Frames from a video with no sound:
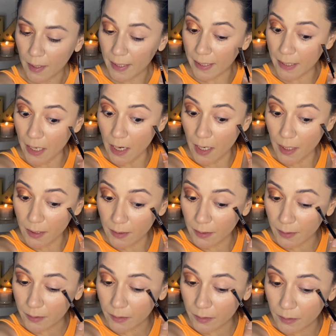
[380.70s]
like an
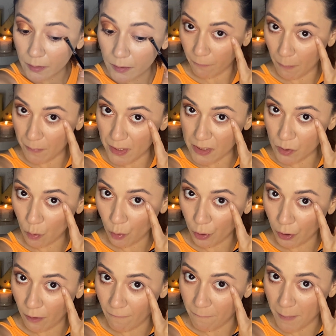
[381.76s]
eyeliner, from this
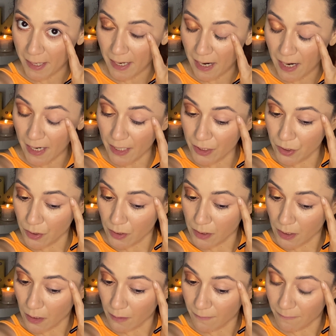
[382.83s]
corner of my eye to the
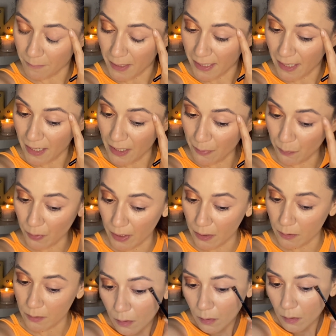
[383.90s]
tail of my eyebrow.